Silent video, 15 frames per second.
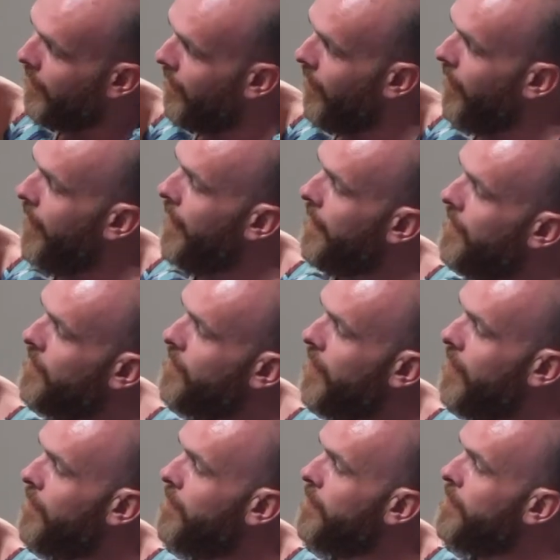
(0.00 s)
hi-hat on its
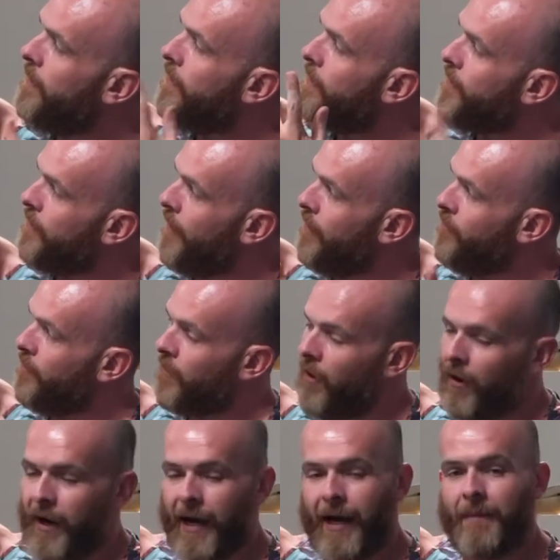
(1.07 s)
own, snare drum and
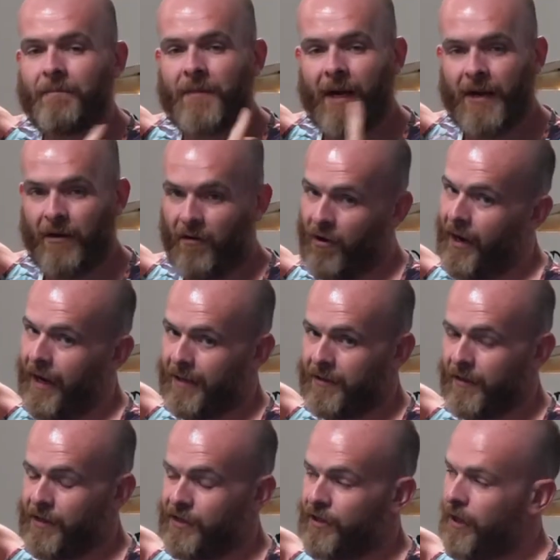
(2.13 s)
hi-hat, and a hi-hat
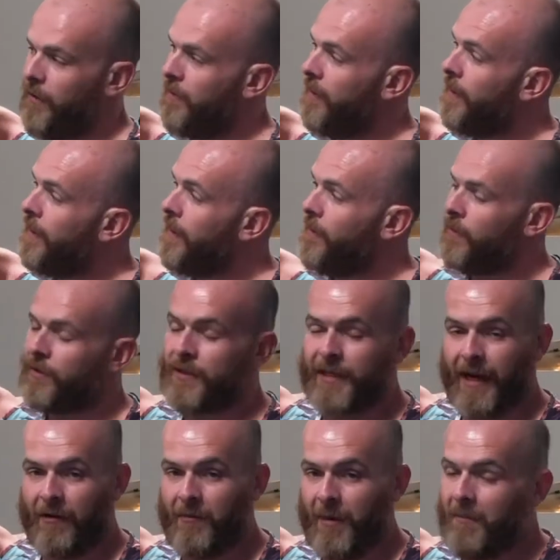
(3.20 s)
on its own. Once
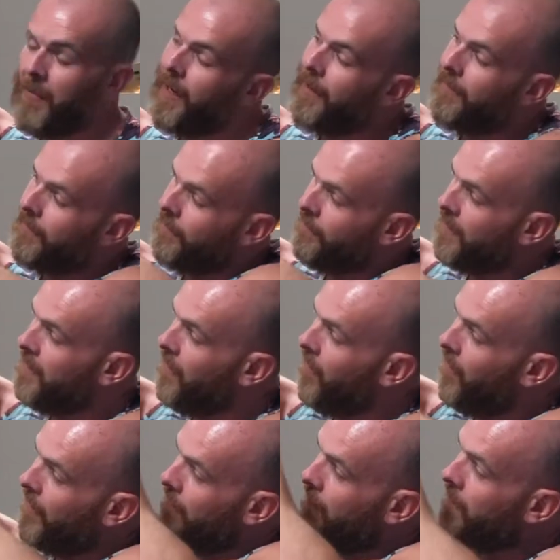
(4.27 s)
again, remember, if they're in
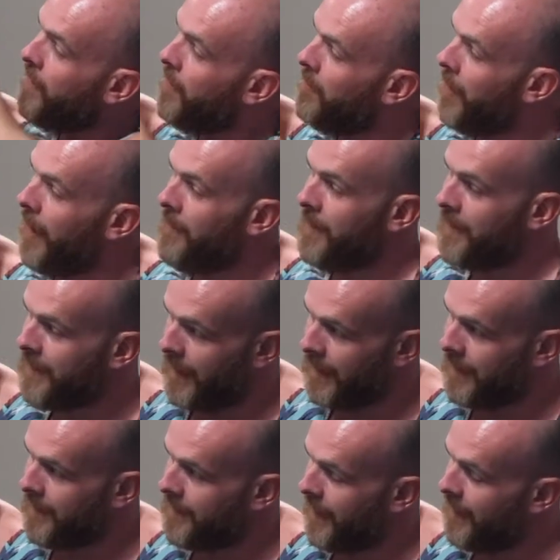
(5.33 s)
line, you're playing at
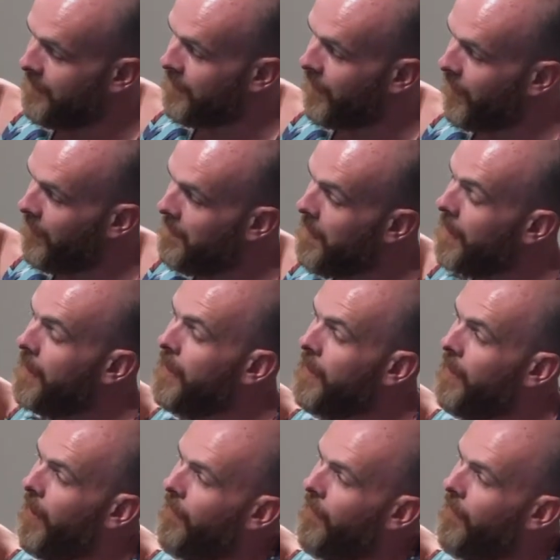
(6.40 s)
exactly the same time. I've